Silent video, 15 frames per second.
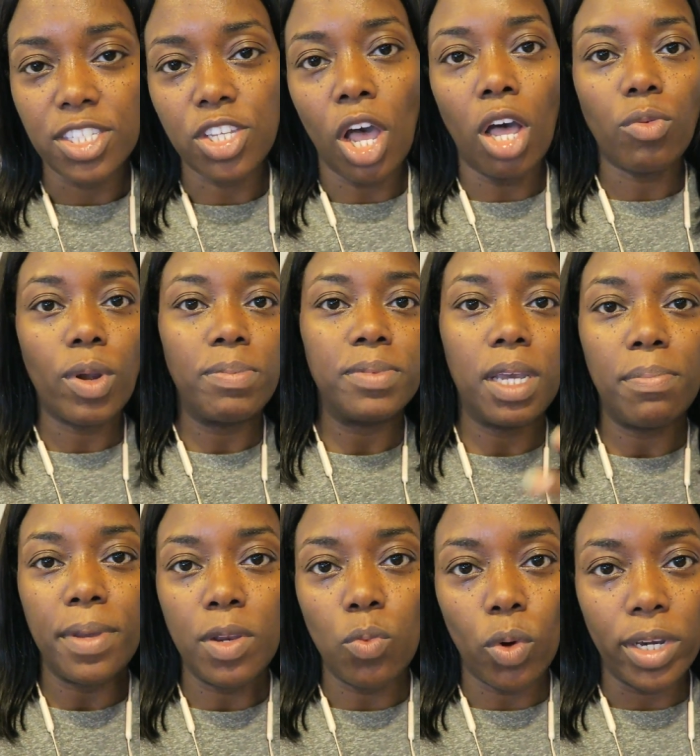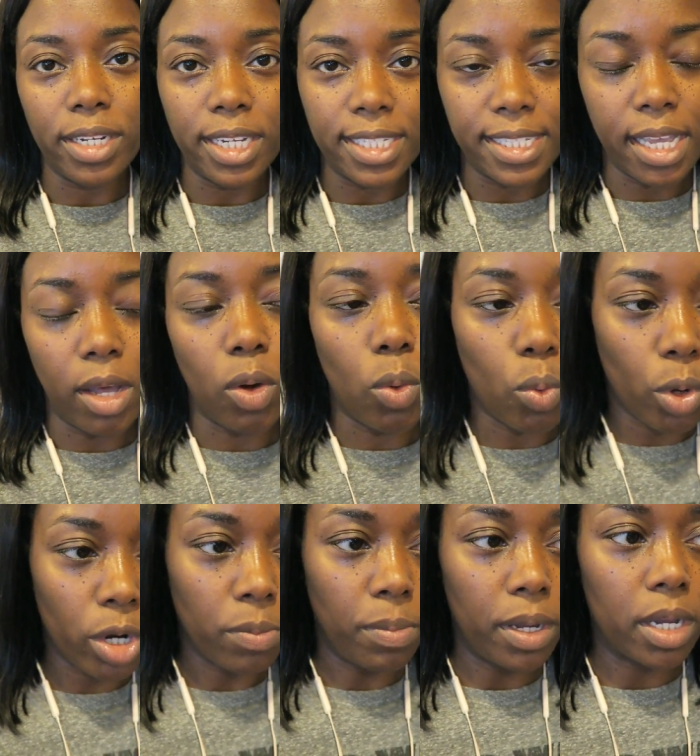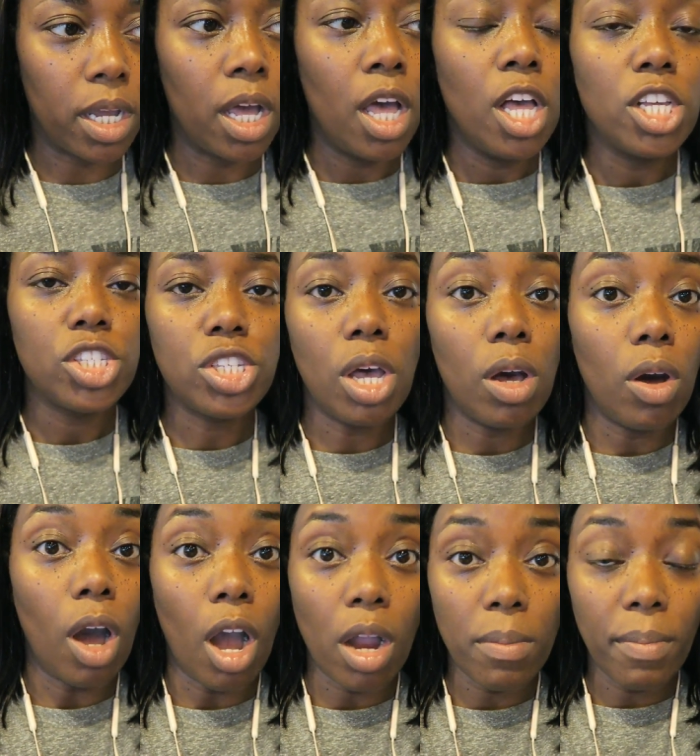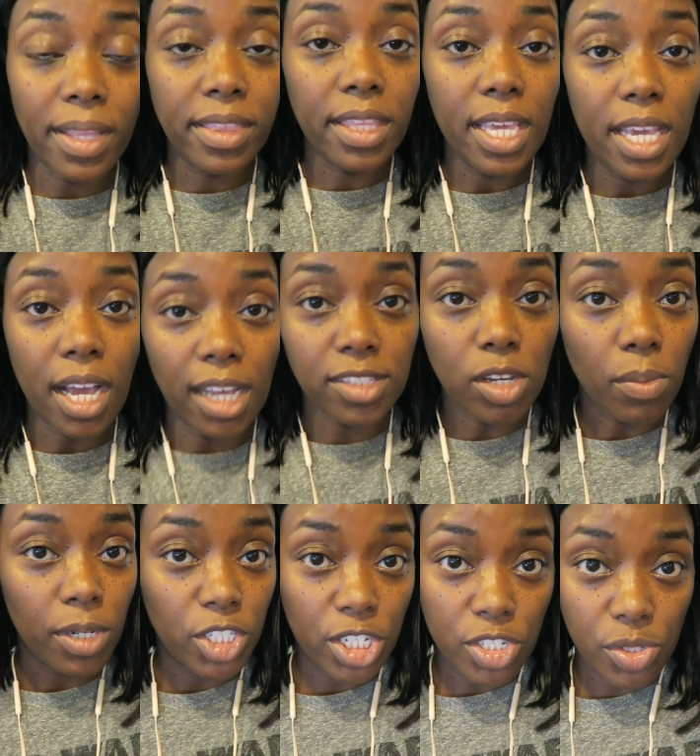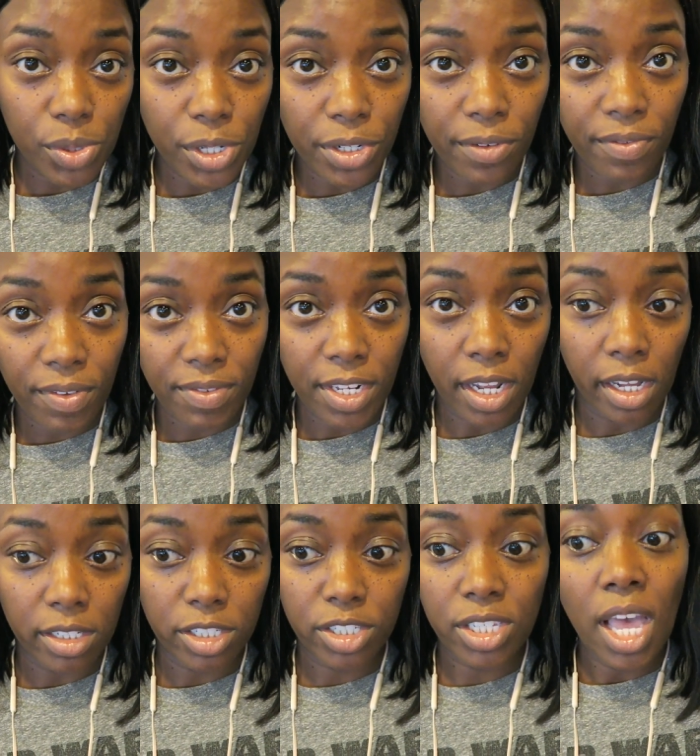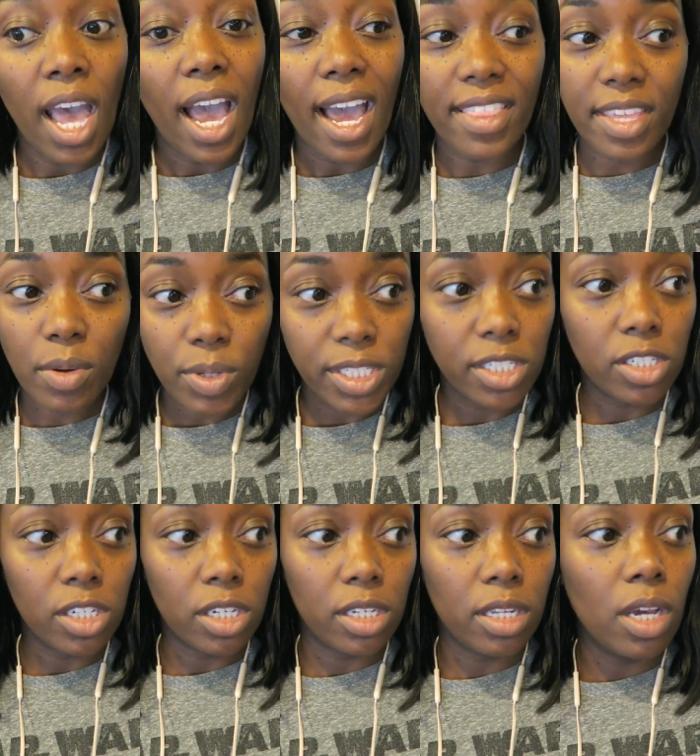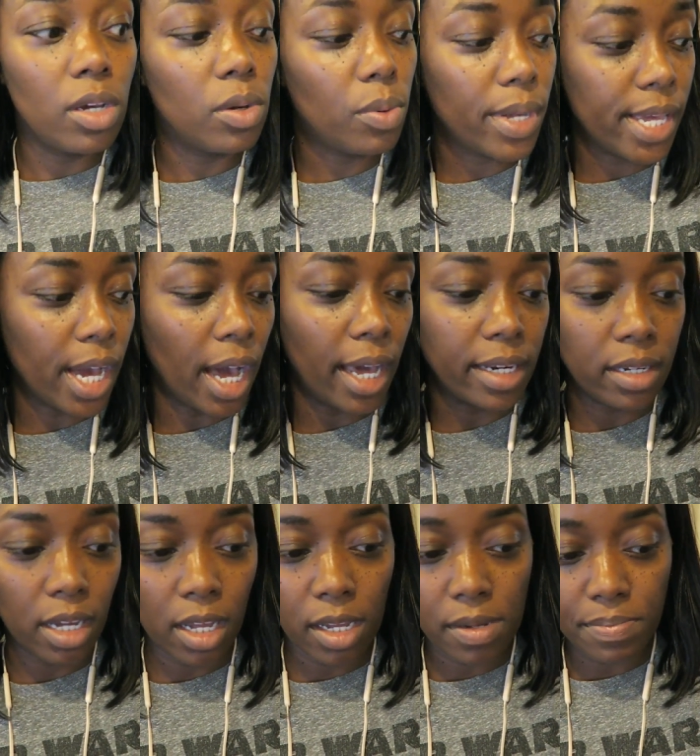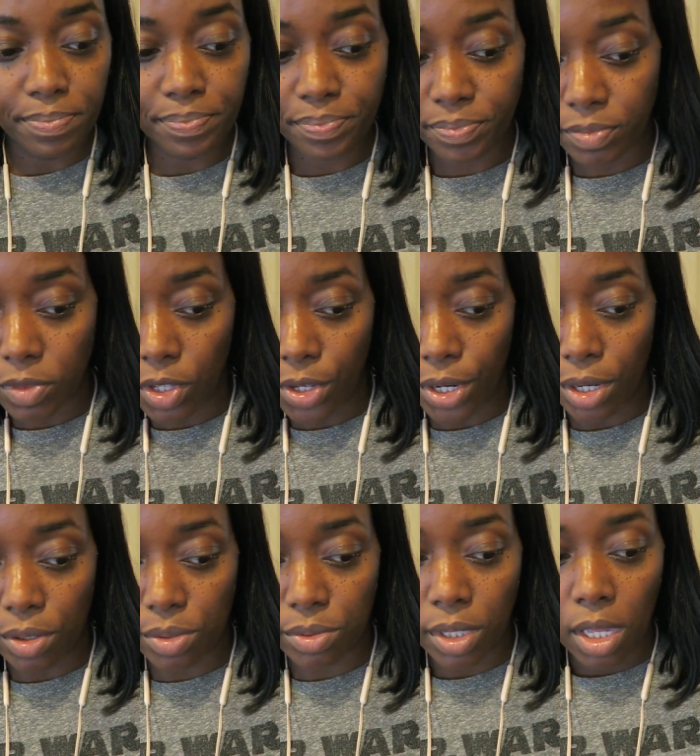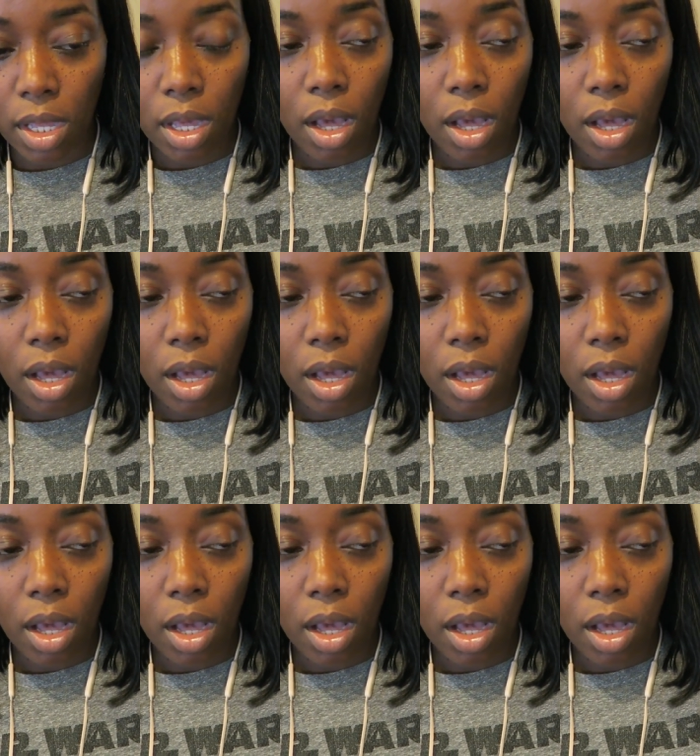It's all wrapped up in one Excel workbook. So our monthly Costco budget is $350. I think we did good. We got, um, you know,